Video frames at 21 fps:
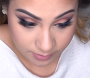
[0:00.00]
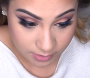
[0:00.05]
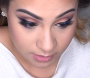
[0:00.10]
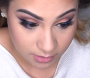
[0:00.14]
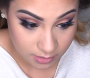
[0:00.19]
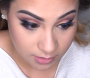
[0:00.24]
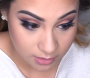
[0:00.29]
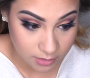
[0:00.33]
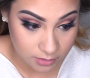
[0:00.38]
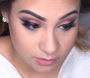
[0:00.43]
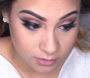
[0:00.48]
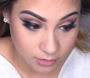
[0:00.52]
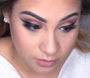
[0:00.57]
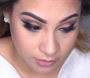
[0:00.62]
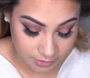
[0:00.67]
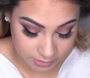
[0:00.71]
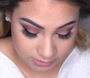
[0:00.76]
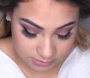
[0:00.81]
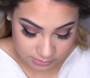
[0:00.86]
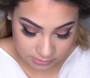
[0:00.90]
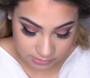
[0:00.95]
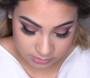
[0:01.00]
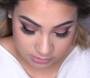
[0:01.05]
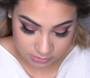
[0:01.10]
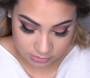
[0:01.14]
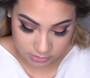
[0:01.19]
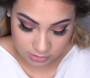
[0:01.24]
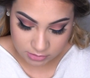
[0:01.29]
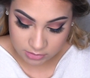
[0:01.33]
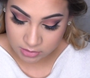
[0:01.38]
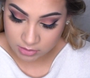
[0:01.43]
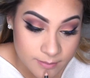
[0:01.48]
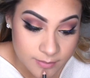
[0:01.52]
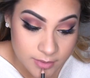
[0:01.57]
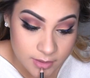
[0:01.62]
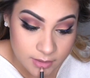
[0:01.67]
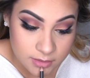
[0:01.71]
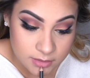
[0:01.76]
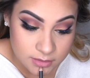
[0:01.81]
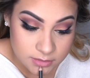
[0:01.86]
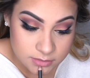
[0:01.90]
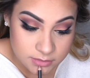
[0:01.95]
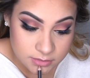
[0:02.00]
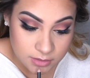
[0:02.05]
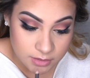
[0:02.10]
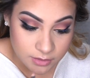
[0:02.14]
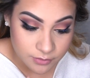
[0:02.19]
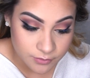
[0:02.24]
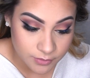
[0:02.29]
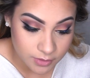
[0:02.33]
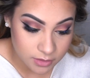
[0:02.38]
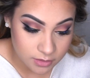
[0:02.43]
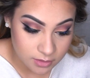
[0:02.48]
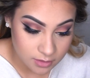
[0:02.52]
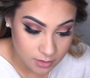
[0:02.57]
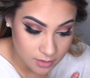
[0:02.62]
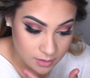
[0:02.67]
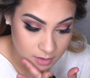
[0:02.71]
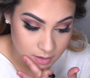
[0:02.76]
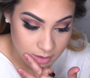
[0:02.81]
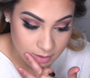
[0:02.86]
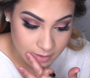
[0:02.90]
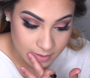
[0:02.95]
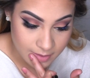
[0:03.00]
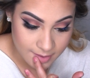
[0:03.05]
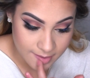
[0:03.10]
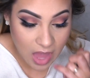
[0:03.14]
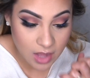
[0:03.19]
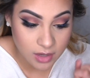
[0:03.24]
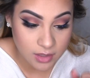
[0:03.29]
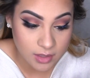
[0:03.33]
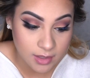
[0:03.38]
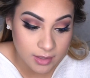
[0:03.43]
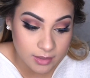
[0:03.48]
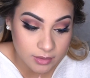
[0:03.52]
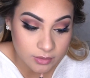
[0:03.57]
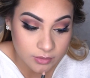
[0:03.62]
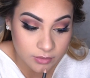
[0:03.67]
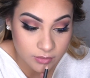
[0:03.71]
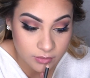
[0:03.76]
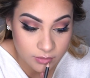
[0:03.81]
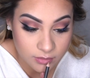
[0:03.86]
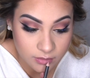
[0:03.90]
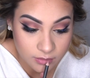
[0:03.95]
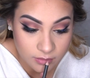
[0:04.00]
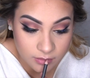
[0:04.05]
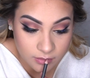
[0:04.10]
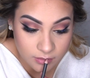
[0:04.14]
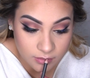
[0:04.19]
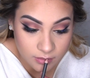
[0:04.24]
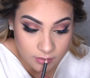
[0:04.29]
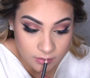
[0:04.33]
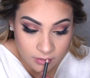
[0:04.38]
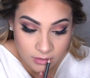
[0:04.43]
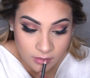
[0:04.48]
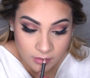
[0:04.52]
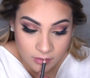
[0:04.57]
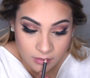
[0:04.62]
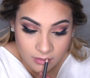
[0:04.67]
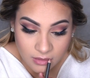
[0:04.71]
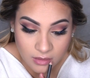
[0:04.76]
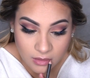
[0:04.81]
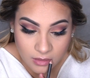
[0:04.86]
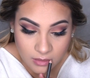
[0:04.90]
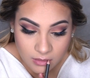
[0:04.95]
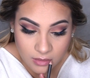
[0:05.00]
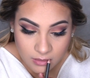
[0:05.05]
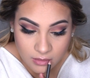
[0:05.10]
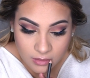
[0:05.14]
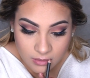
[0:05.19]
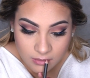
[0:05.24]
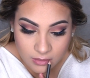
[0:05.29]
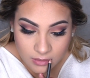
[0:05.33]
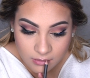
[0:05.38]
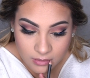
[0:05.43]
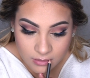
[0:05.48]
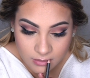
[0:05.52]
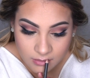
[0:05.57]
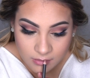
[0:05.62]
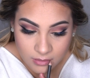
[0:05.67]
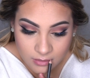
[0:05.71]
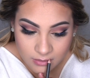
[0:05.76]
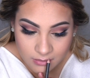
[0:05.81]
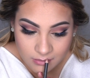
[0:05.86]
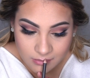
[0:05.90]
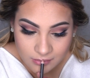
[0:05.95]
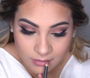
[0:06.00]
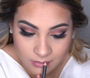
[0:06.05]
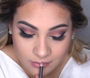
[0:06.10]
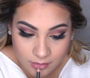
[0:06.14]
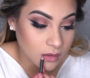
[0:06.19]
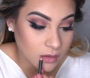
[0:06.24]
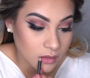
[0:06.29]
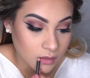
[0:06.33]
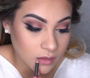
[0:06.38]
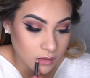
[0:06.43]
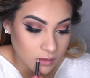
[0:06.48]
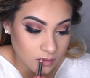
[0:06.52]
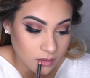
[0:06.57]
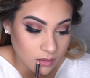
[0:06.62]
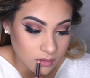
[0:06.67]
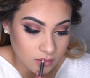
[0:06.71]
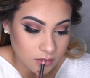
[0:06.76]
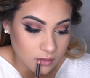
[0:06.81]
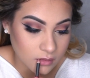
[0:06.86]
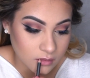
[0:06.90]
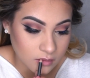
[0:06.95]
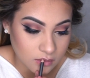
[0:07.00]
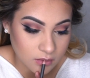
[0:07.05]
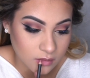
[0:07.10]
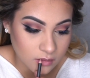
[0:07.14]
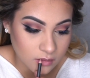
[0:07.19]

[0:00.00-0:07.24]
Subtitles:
to be the hardest decision, but let's start with the liner. This is Swirl by MAC.